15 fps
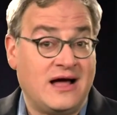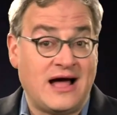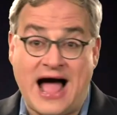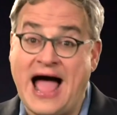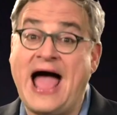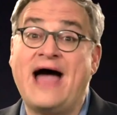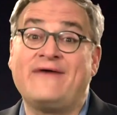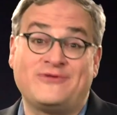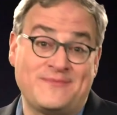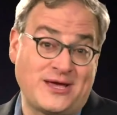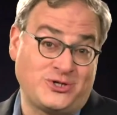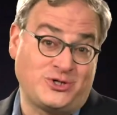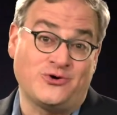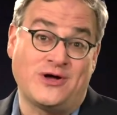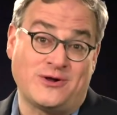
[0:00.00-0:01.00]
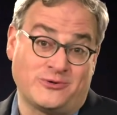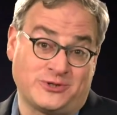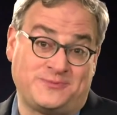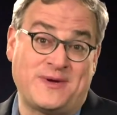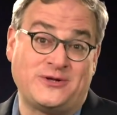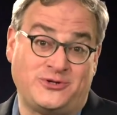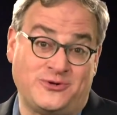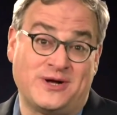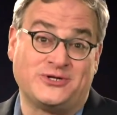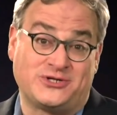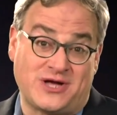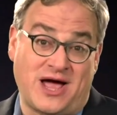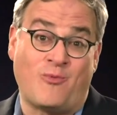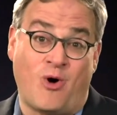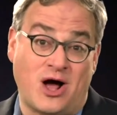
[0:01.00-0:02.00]
I have to make sure I don't spend too much
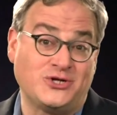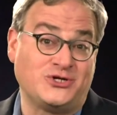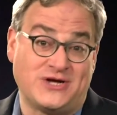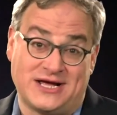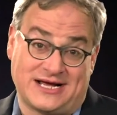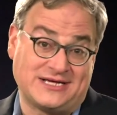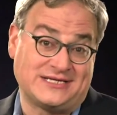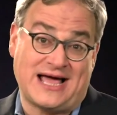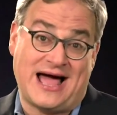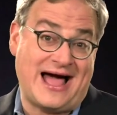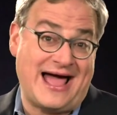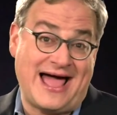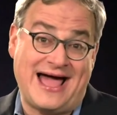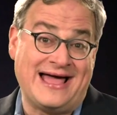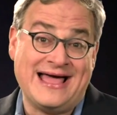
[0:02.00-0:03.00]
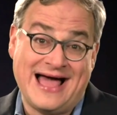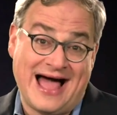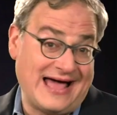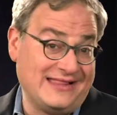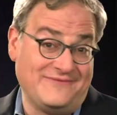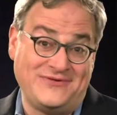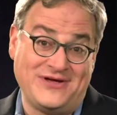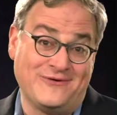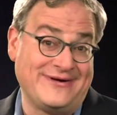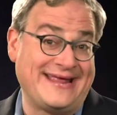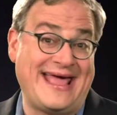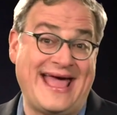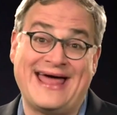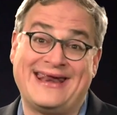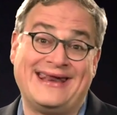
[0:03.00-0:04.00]
time watching it because I live here in
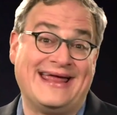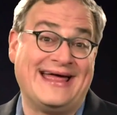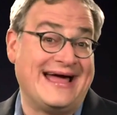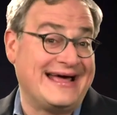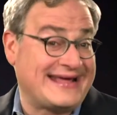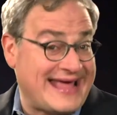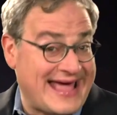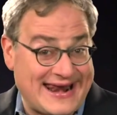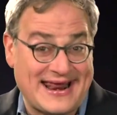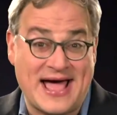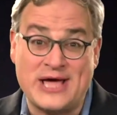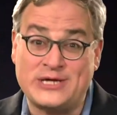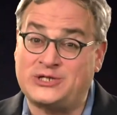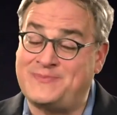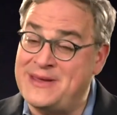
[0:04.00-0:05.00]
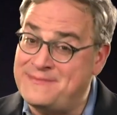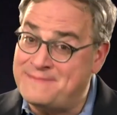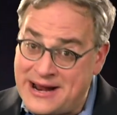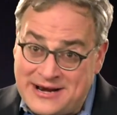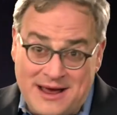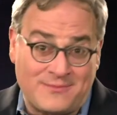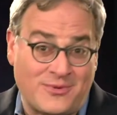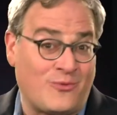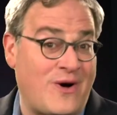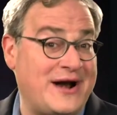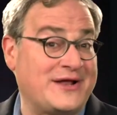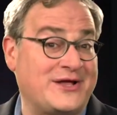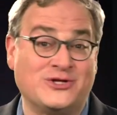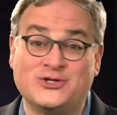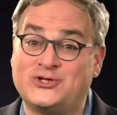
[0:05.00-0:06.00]
Canada. Canada has to be my
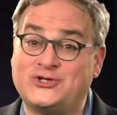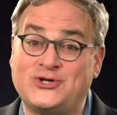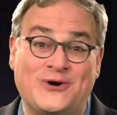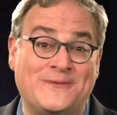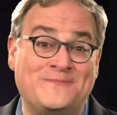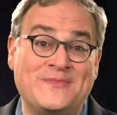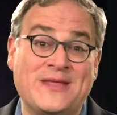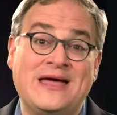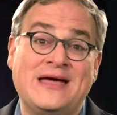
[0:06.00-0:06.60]
#1 concern.